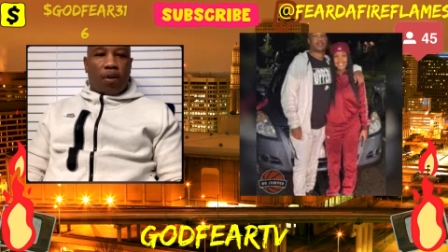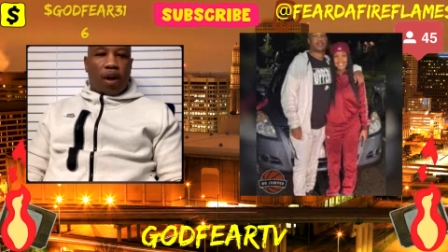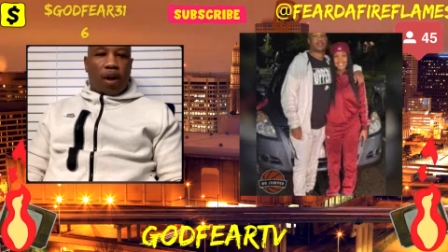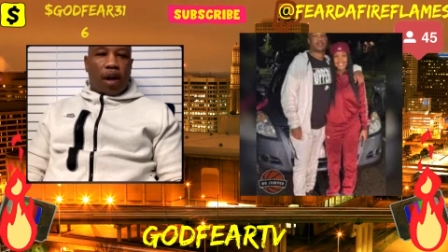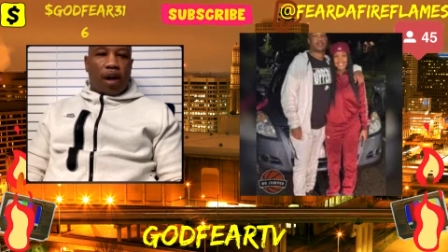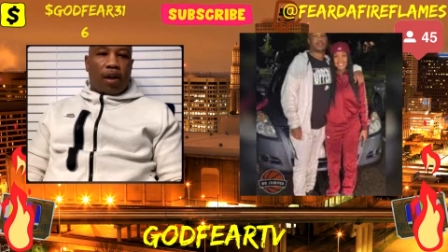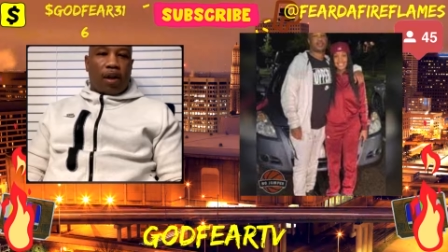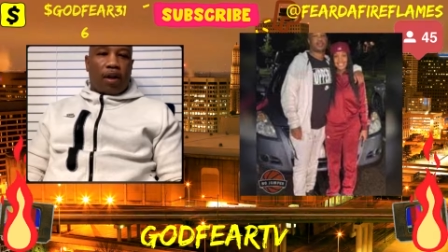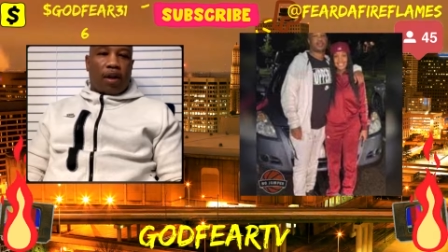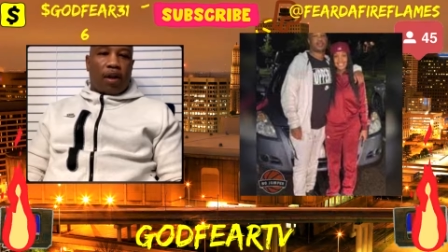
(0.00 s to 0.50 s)

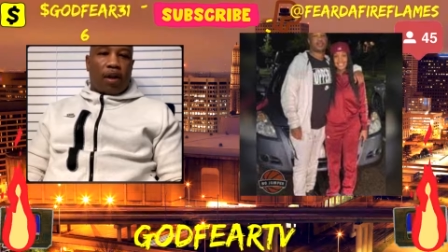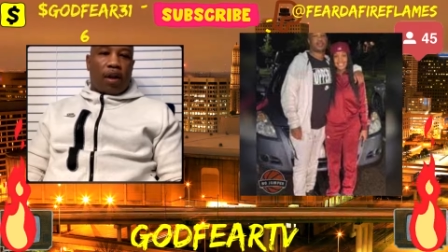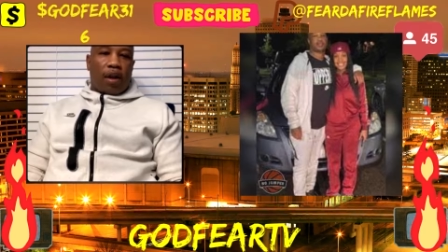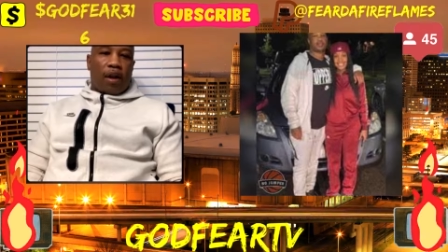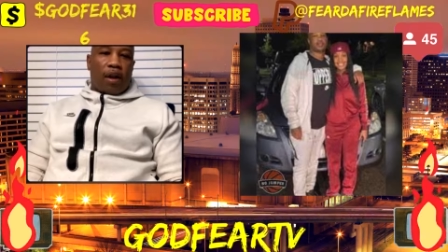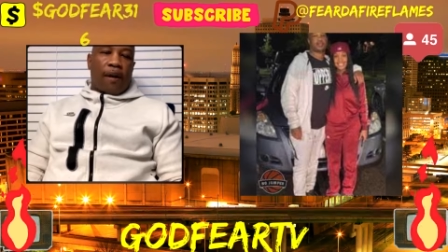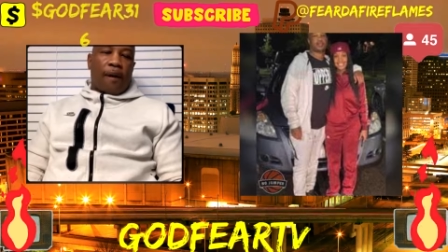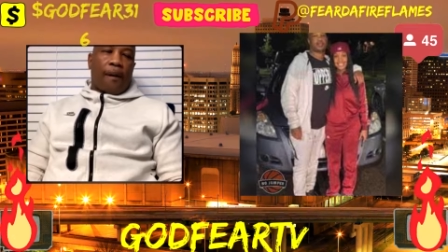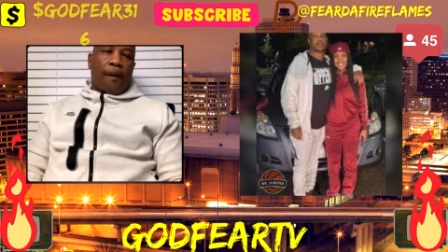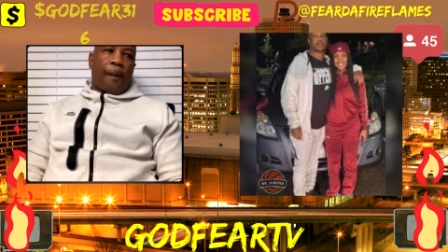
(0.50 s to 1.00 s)
Shout out to
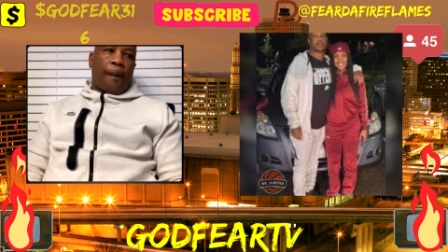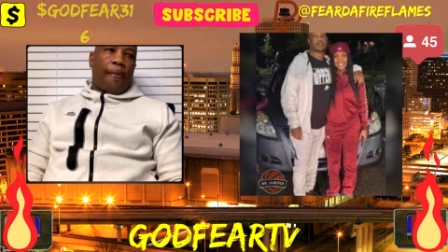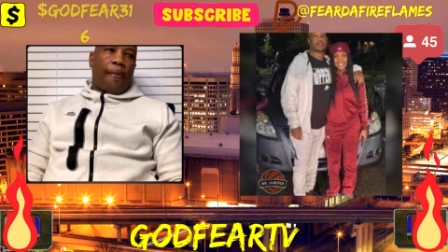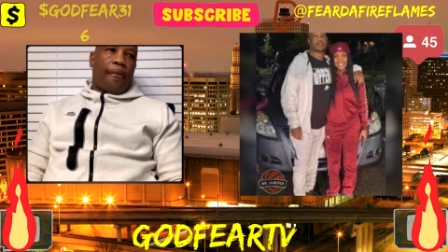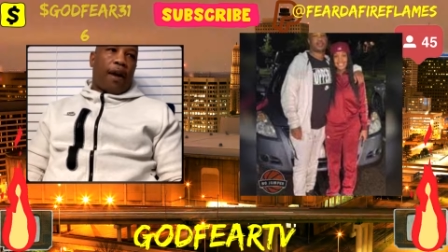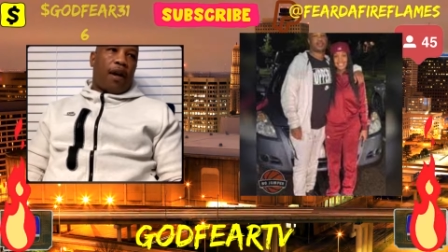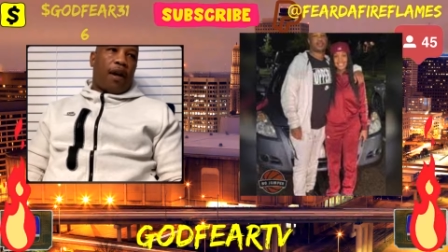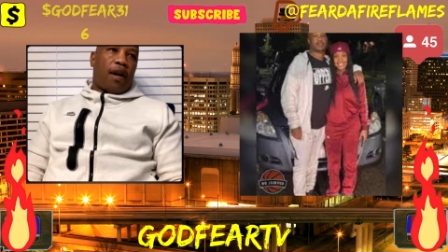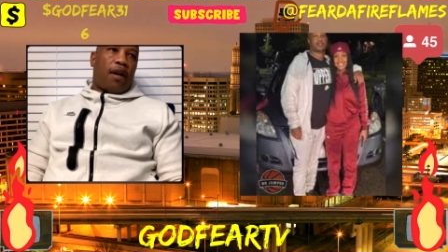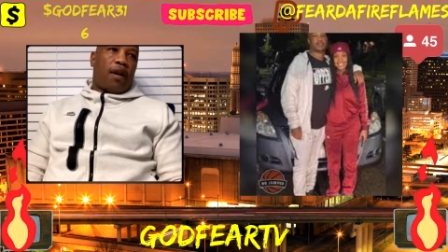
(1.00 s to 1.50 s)
Kodak.
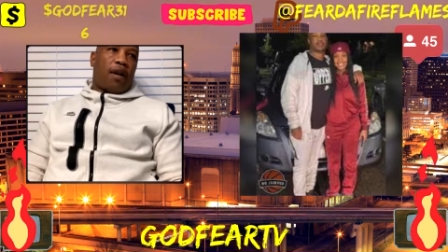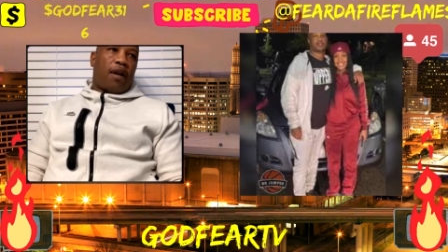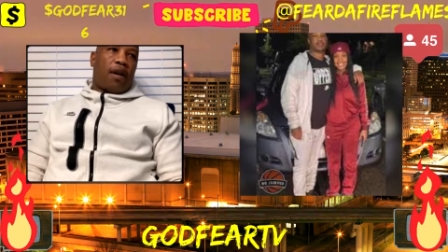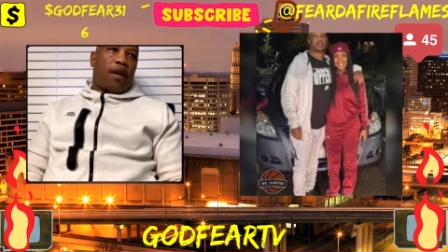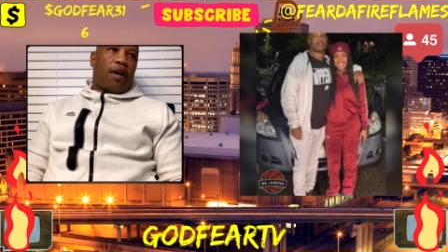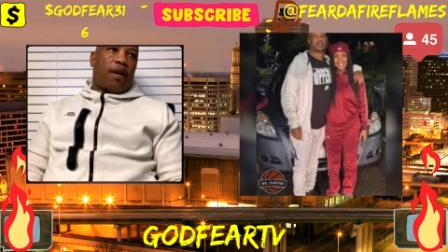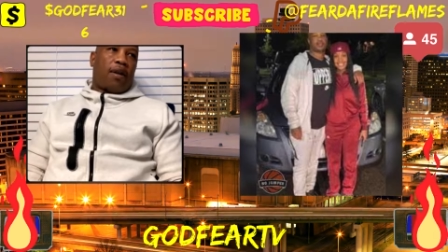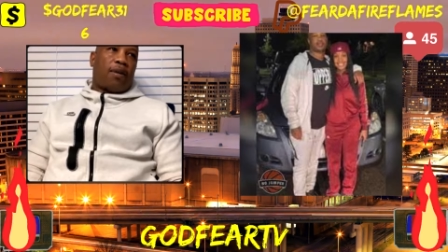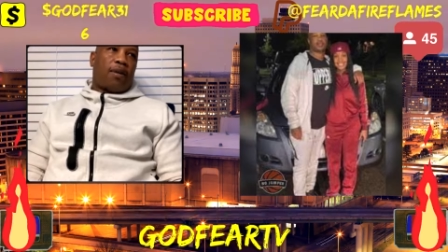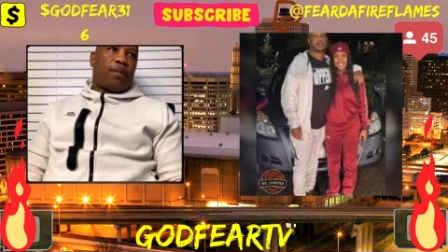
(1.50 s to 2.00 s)

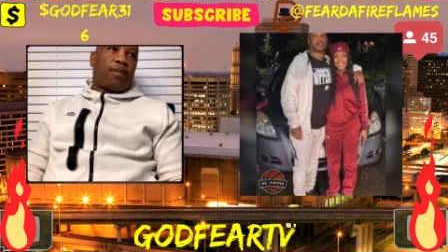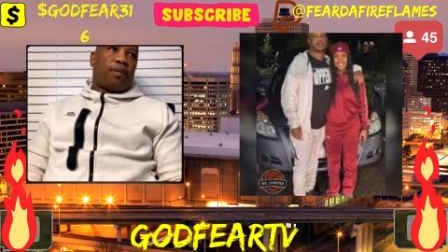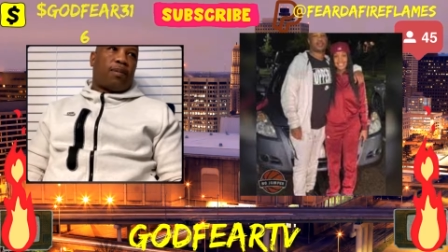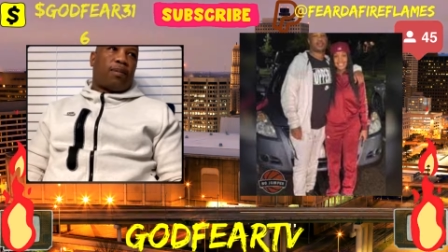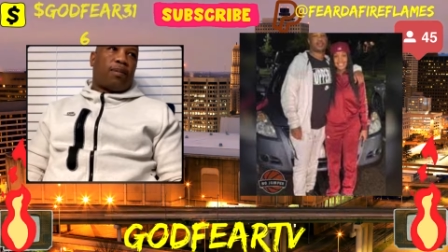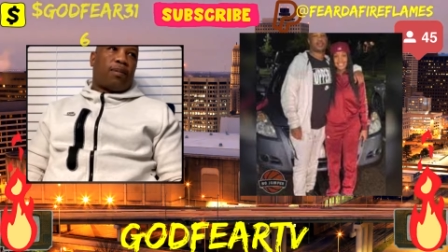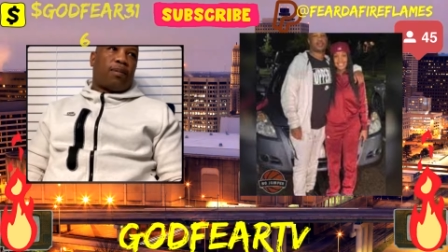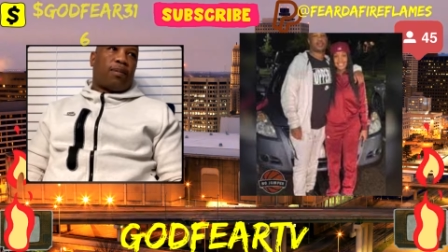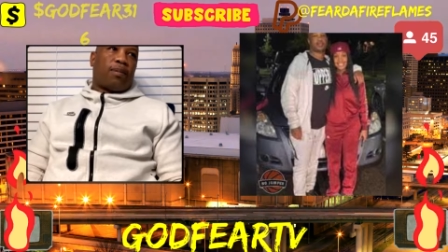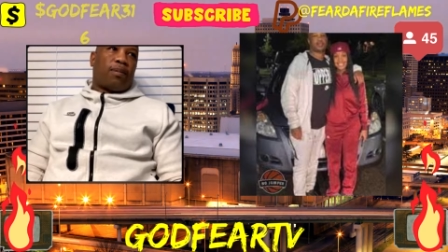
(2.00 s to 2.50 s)
And
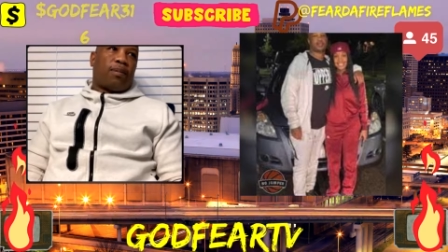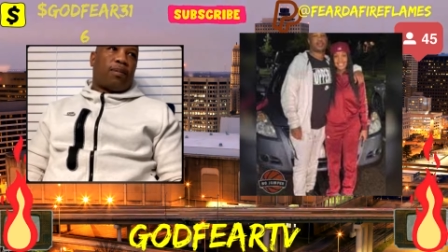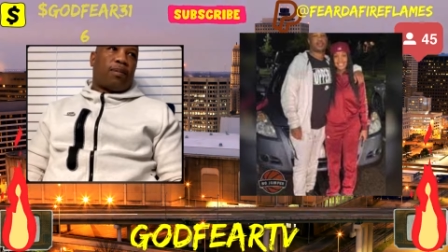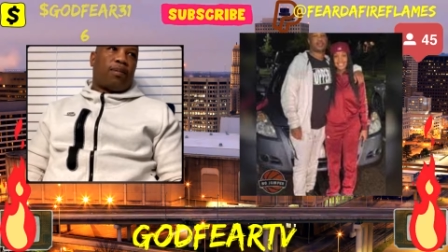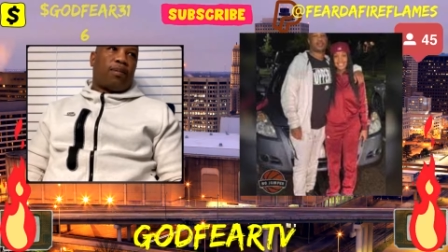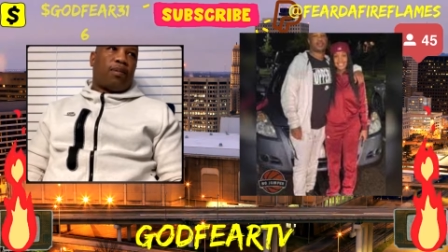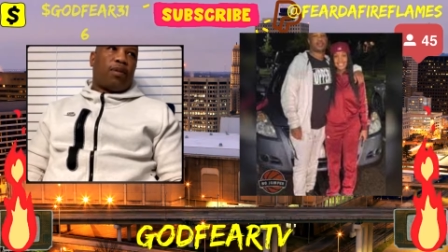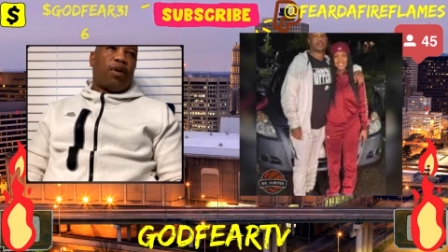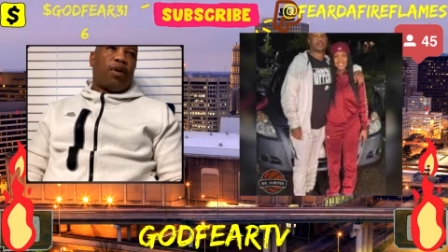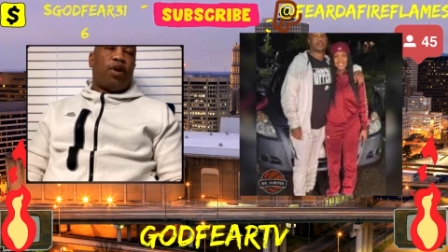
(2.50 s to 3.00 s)
um,